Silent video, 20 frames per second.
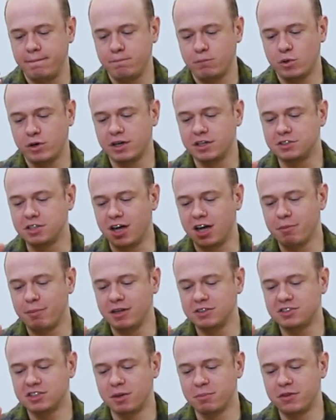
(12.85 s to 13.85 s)
we're going to talk
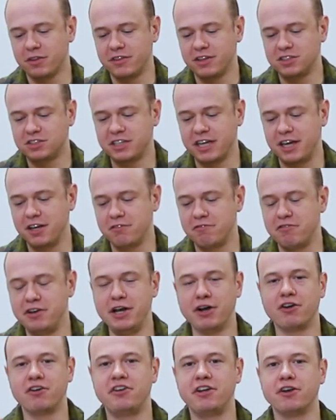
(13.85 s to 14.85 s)
about something that is kind of
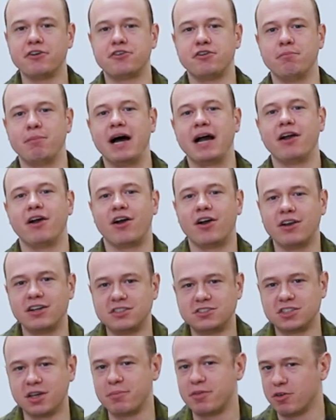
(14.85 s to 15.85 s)
near and dear to my heart
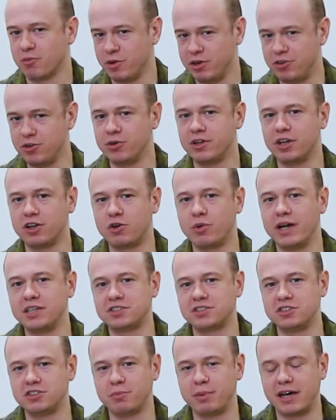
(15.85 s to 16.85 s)
and something we do get
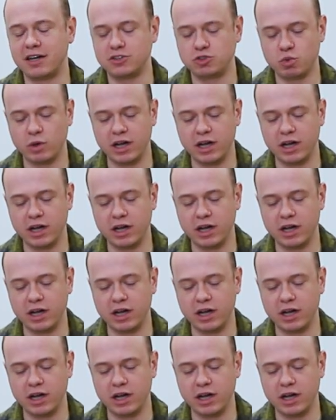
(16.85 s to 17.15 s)
questions about as